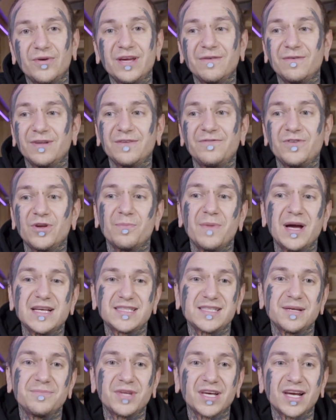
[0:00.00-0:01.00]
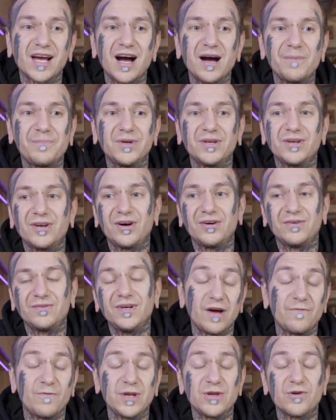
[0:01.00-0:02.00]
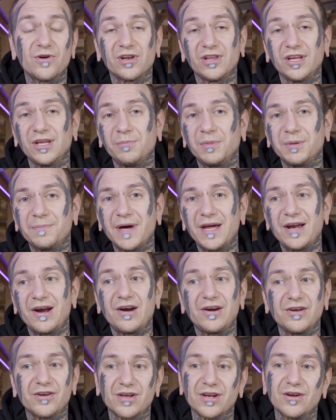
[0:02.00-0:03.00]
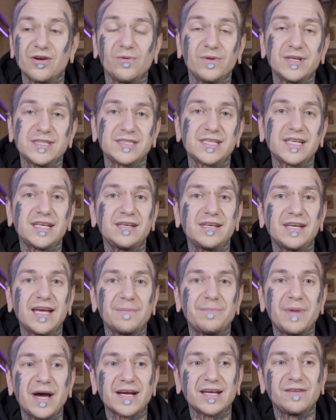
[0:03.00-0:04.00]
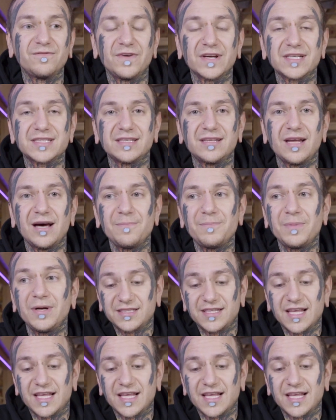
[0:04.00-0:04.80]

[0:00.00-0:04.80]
Even if you mess something up, you know, when you're a little bit better, you can always get back and fix it up.